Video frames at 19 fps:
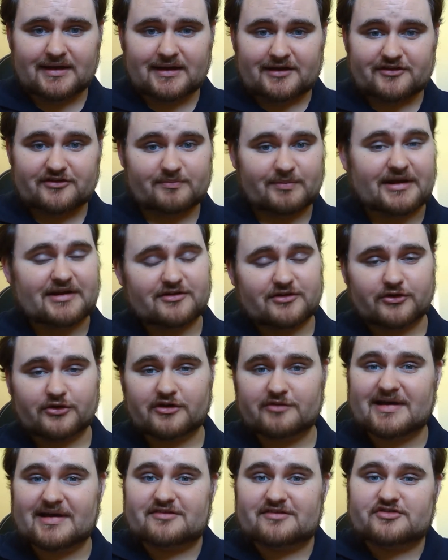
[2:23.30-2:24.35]
Spend a good
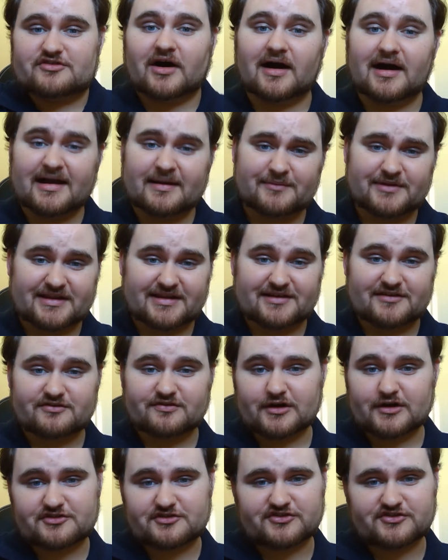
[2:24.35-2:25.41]
amount of time in these
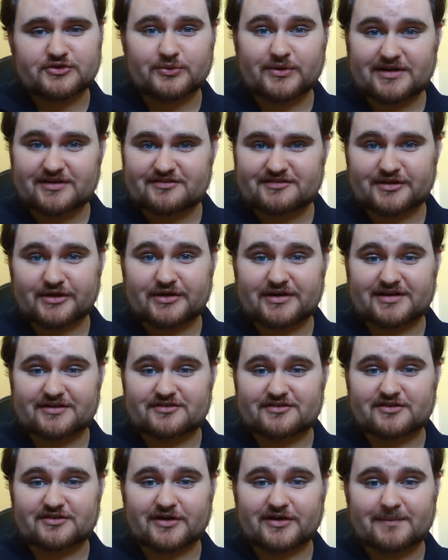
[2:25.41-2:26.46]
first few weeks learning
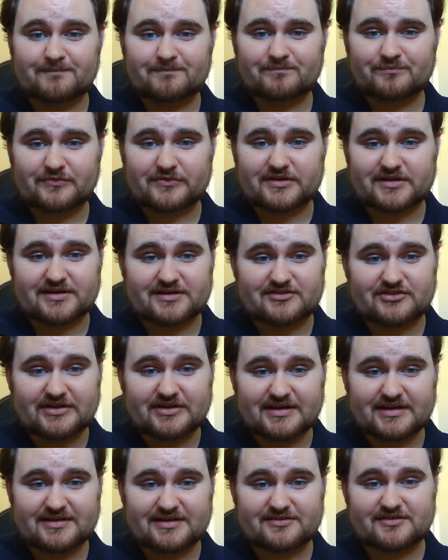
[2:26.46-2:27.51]
Scrum, the
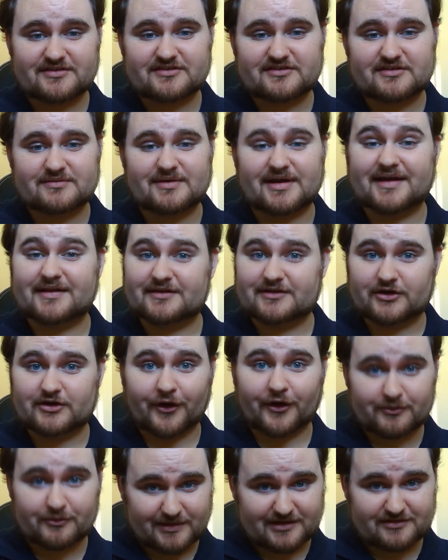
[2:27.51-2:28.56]
ticketing system, and the
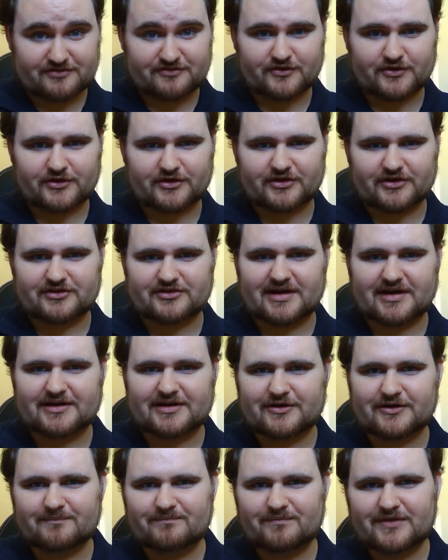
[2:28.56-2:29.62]
code base for
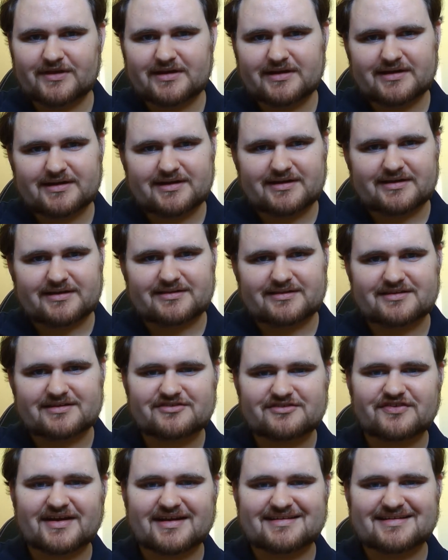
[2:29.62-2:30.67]
OnkoDICOM. This
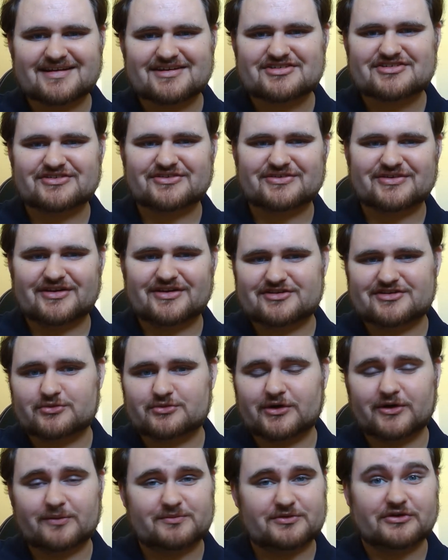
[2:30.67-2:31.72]
foundational knowledge will
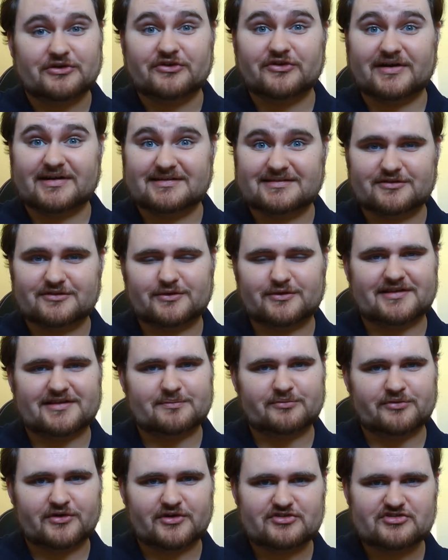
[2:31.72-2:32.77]
help you greatly throughout the
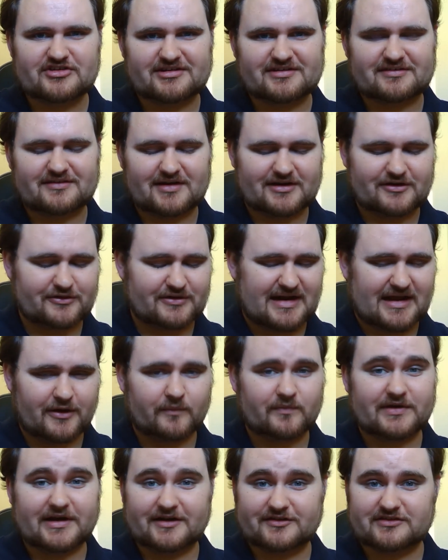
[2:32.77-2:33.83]
project. I know it
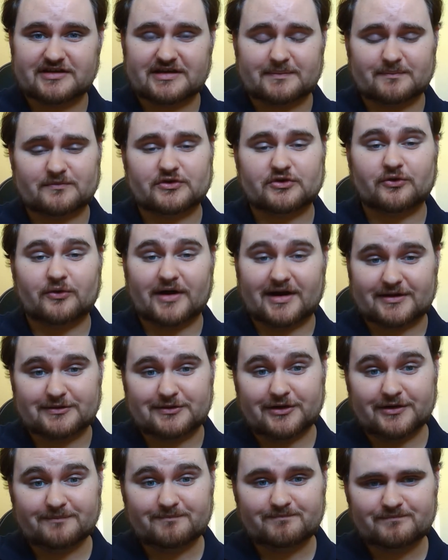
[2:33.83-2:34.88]
helped our team quite a
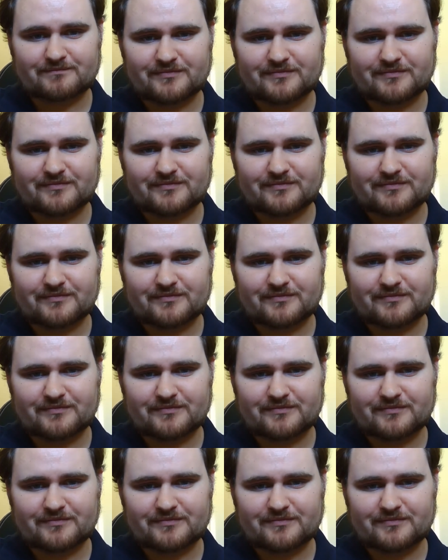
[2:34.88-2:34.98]
lot.